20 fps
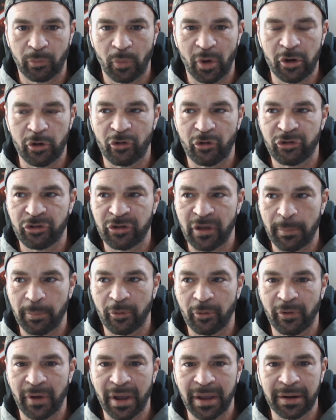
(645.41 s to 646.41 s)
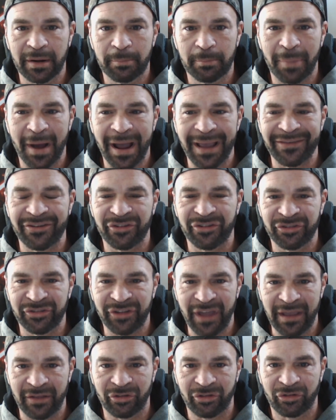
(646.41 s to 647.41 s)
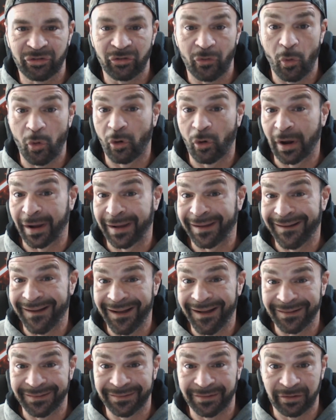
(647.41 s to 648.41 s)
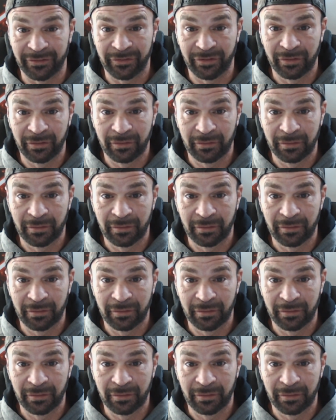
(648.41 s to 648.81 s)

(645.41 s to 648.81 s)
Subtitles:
where you're separated by states or a continent.